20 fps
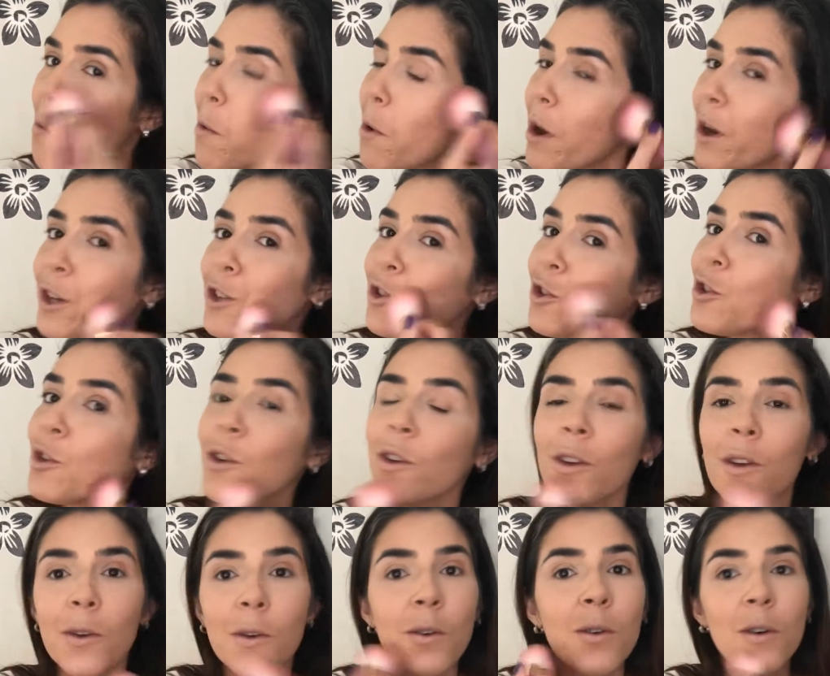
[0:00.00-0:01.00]
much
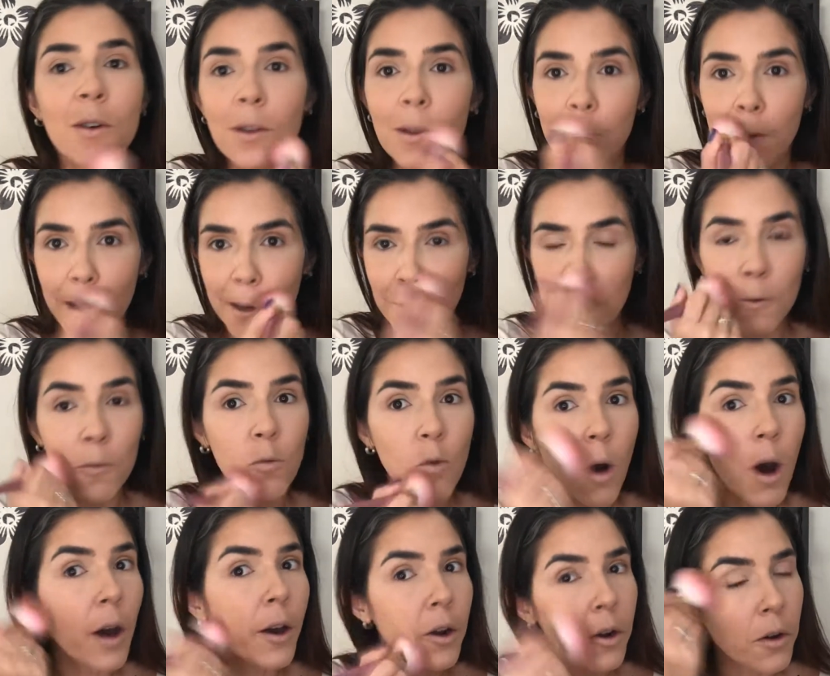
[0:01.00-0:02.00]
like
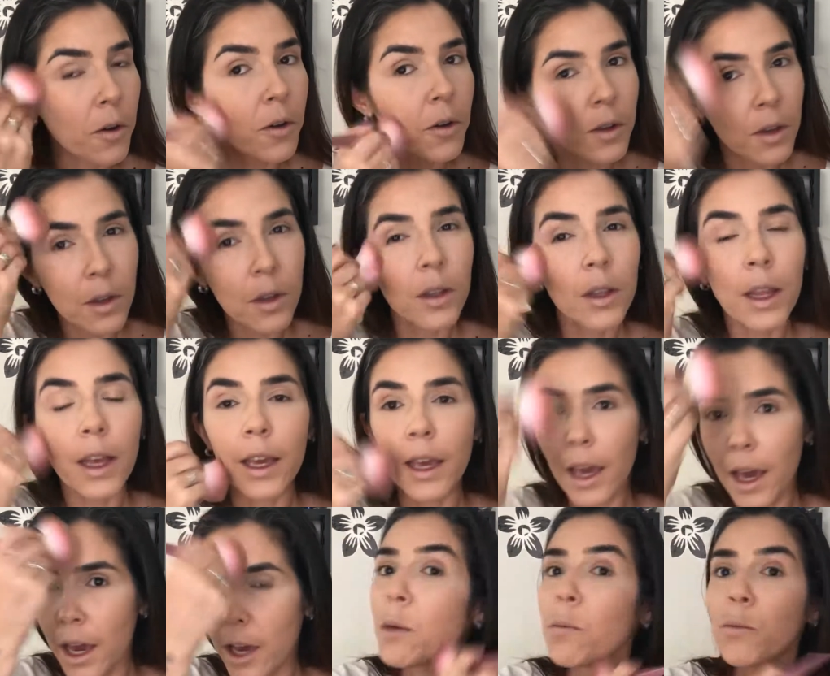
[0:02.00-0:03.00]
water.
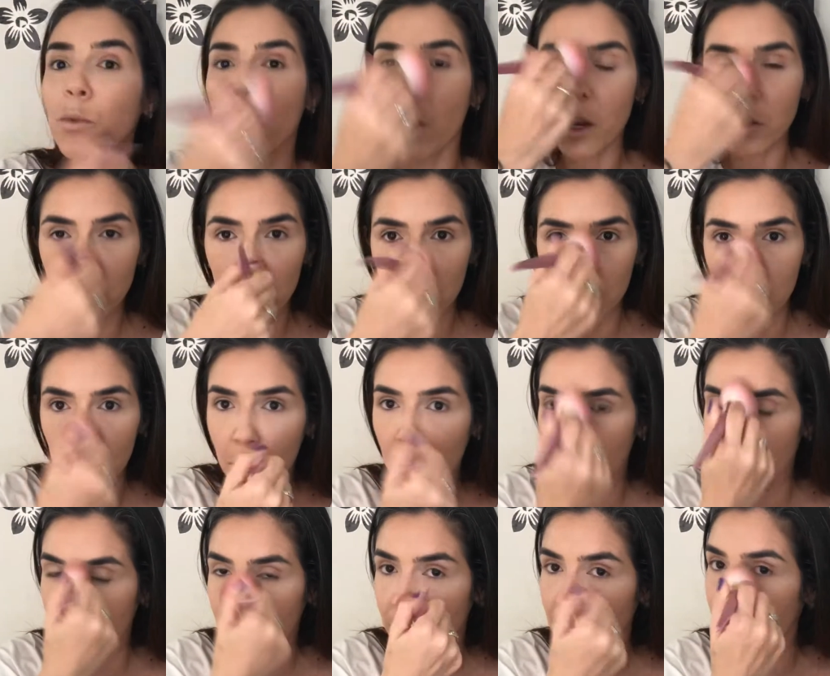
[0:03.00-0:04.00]
Like, my brush is the
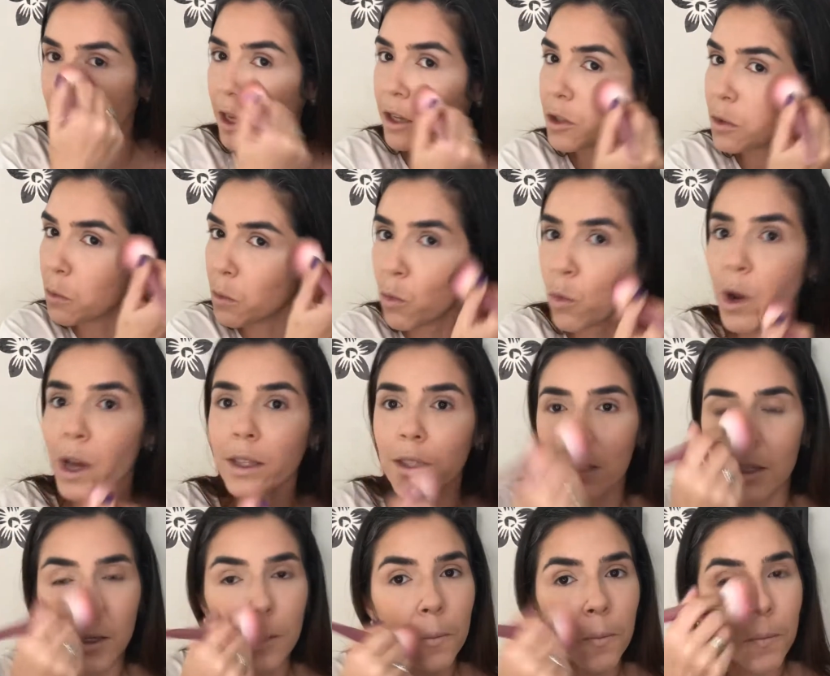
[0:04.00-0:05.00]
one that is
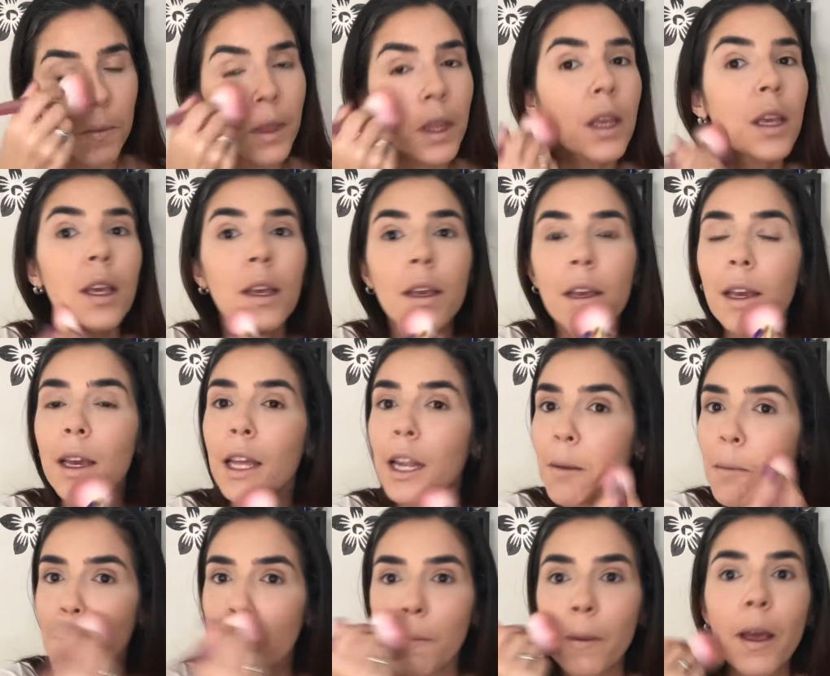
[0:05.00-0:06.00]
wet, and
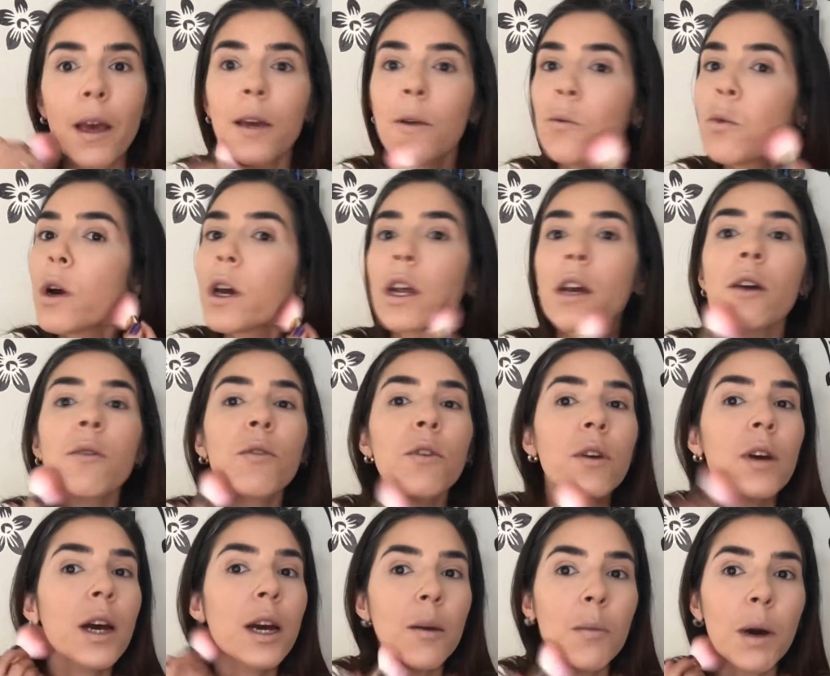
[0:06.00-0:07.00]
I'm applying
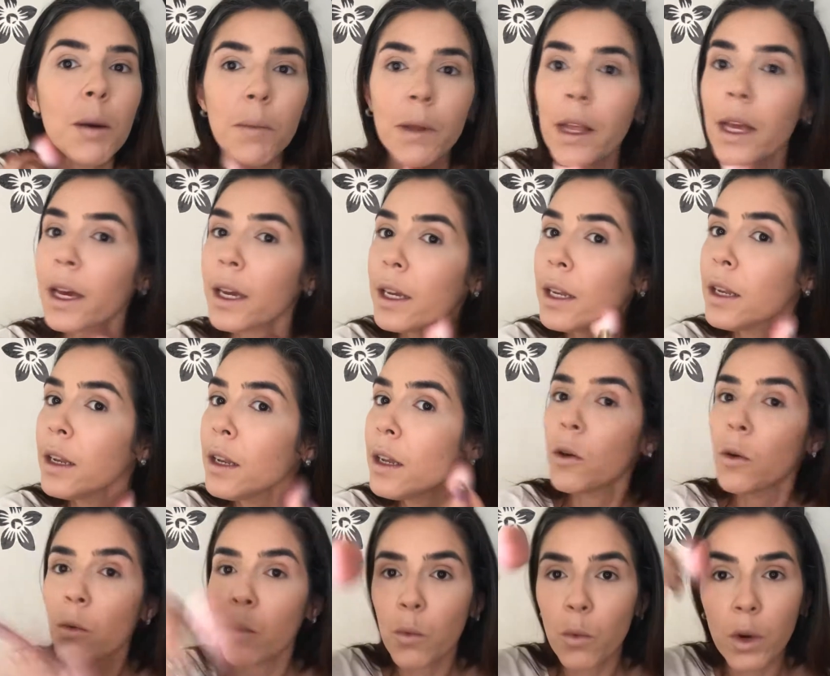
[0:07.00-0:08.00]
whatever I'm applying
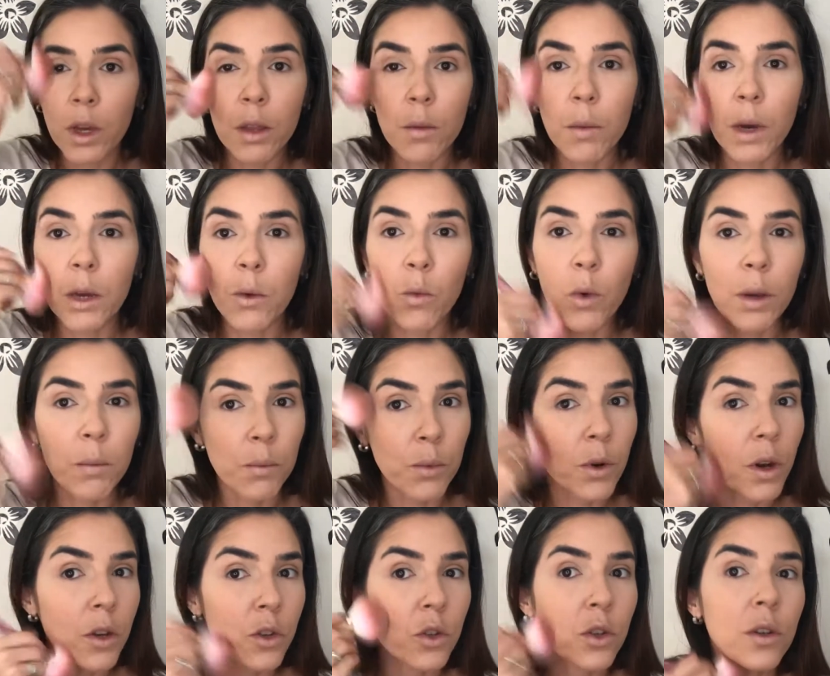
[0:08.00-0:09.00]
with my wet
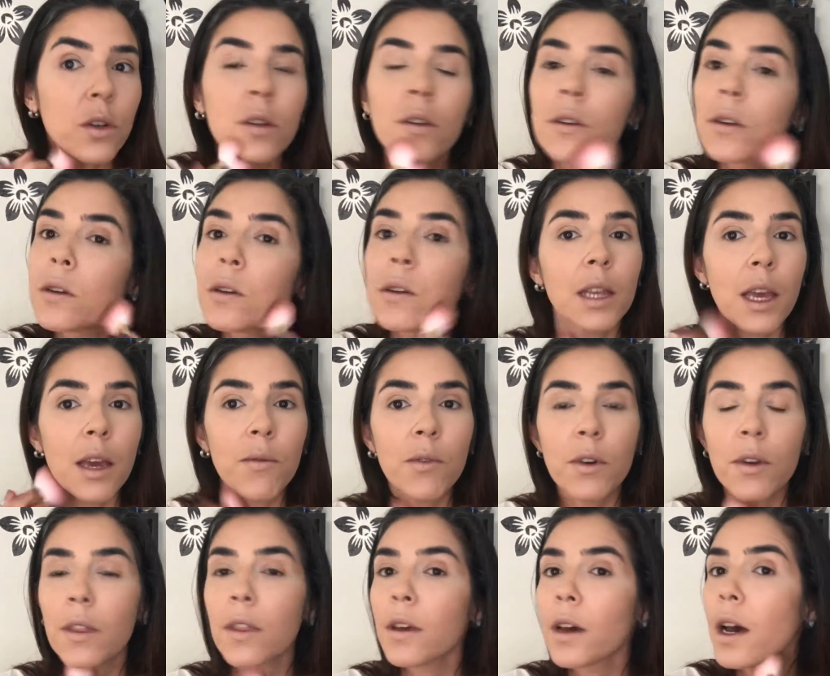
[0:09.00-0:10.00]
brush. I
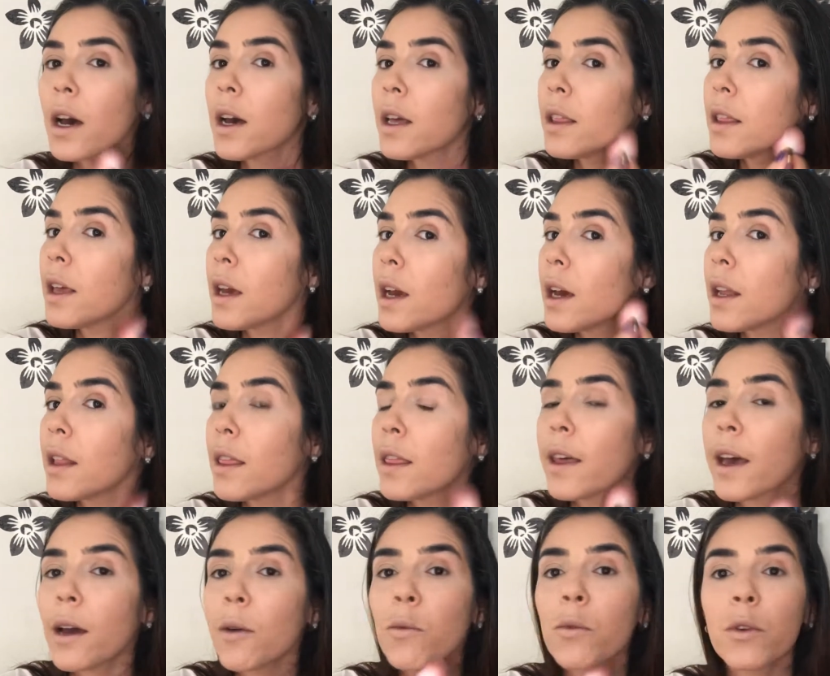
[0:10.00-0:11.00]
never thought that
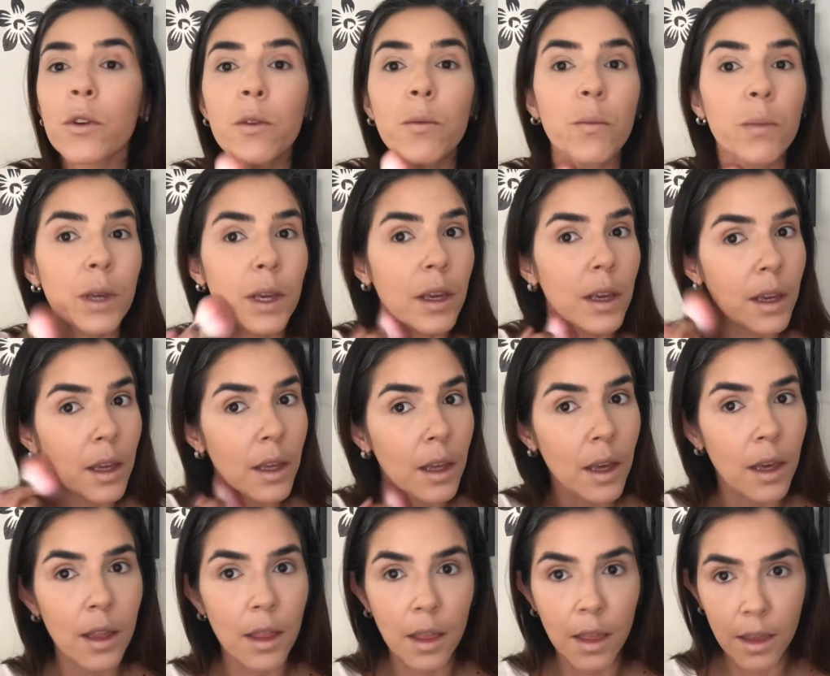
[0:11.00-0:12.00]
that would be
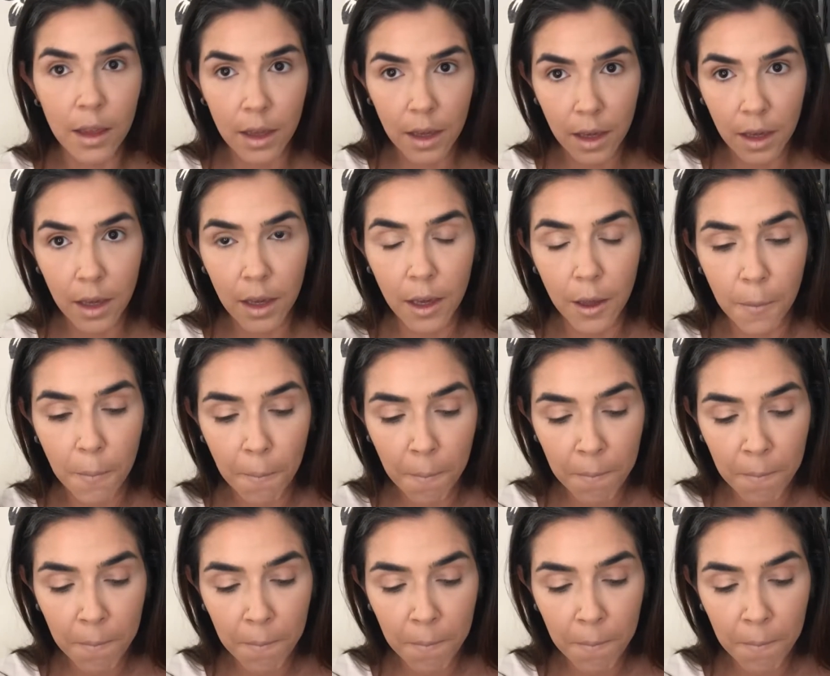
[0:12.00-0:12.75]
the